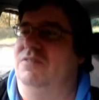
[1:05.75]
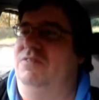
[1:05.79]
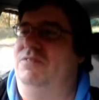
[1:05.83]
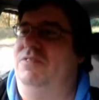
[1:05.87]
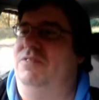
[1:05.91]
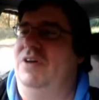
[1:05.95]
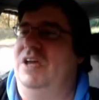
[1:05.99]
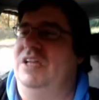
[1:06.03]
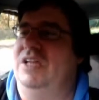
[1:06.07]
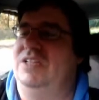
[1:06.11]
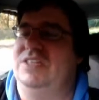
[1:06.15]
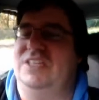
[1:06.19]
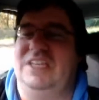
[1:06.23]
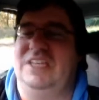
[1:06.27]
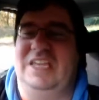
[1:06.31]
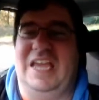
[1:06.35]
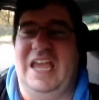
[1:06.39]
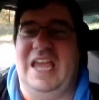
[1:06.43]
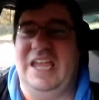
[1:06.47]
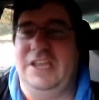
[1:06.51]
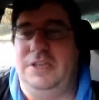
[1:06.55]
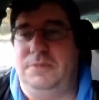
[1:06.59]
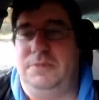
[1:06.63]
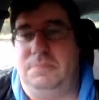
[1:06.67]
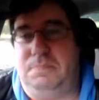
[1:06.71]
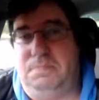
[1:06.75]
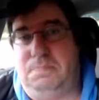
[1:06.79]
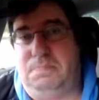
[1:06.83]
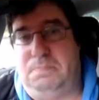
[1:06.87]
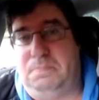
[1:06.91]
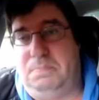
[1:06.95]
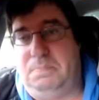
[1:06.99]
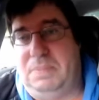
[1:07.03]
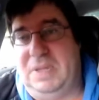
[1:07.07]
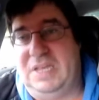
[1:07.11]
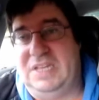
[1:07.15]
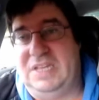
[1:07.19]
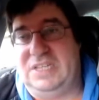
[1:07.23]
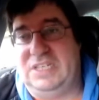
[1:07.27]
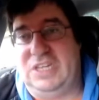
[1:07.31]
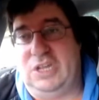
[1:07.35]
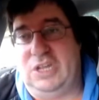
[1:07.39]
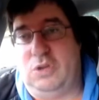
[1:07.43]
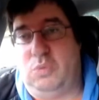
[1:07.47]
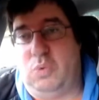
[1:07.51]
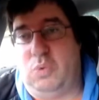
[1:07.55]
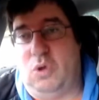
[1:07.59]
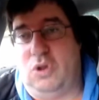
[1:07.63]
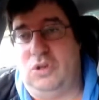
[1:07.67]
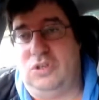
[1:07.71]
38
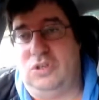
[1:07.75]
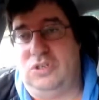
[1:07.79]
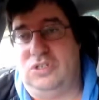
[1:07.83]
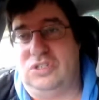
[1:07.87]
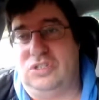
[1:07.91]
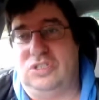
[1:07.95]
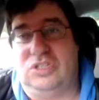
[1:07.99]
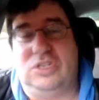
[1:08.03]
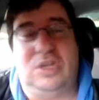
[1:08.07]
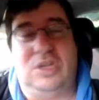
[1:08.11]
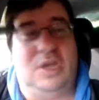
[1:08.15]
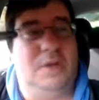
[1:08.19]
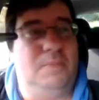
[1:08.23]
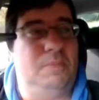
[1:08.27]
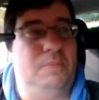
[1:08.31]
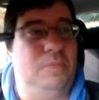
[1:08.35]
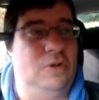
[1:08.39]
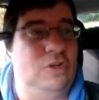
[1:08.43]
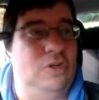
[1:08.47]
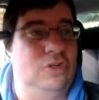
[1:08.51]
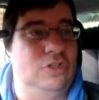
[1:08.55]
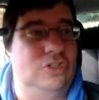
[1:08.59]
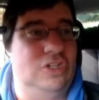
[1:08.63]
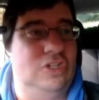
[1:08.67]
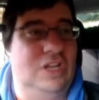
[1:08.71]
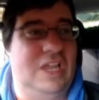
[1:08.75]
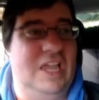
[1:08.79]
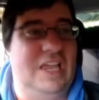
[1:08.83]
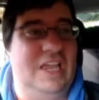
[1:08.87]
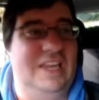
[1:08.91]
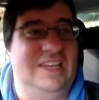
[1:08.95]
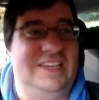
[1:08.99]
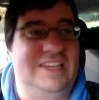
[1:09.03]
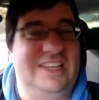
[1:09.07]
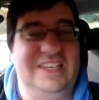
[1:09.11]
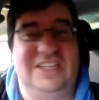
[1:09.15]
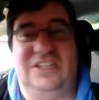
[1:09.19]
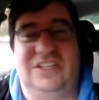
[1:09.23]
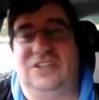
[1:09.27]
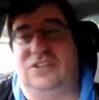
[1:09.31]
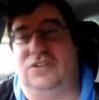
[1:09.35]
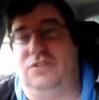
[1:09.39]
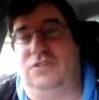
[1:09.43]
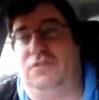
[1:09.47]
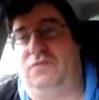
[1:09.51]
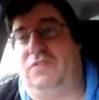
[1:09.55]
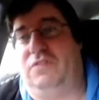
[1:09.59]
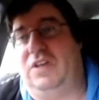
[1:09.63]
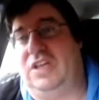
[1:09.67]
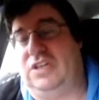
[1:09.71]
basic ones, and plus you get a
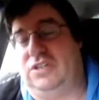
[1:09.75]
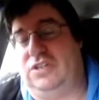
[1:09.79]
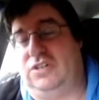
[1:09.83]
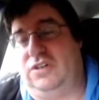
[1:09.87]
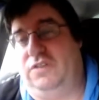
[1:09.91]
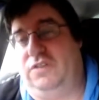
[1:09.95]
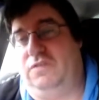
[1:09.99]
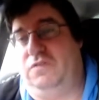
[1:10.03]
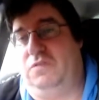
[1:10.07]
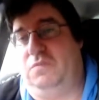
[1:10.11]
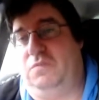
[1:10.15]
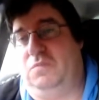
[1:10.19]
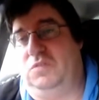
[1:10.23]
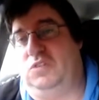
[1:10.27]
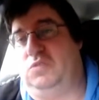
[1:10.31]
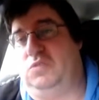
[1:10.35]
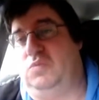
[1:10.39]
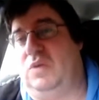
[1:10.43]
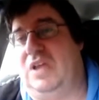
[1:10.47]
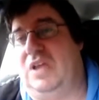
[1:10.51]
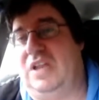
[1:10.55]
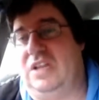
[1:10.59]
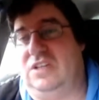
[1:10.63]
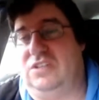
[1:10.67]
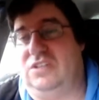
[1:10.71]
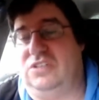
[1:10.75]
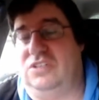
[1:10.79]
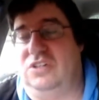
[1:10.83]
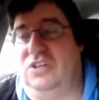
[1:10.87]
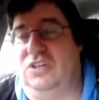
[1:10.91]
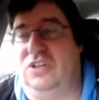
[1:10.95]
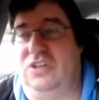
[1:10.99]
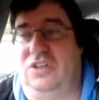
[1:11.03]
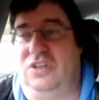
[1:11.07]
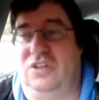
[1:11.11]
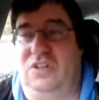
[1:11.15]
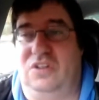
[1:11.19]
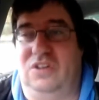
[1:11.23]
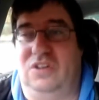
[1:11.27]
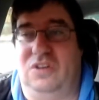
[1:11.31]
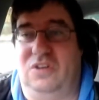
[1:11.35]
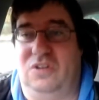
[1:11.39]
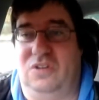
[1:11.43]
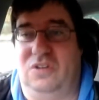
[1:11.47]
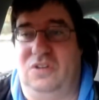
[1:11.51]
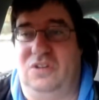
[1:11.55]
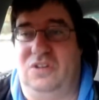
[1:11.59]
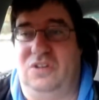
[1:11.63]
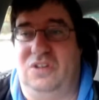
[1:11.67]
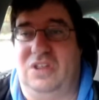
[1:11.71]
digital version of them as well, so
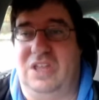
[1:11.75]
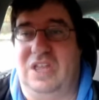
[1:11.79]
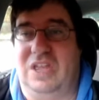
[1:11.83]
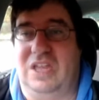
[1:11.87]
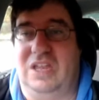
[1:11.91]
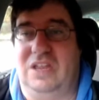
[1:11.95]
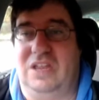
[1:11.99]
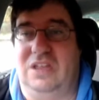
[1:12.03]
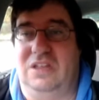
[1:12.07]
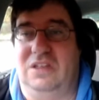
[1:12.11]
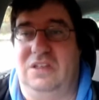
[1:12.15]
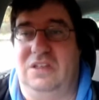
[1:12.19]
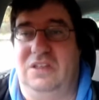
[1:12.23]
you get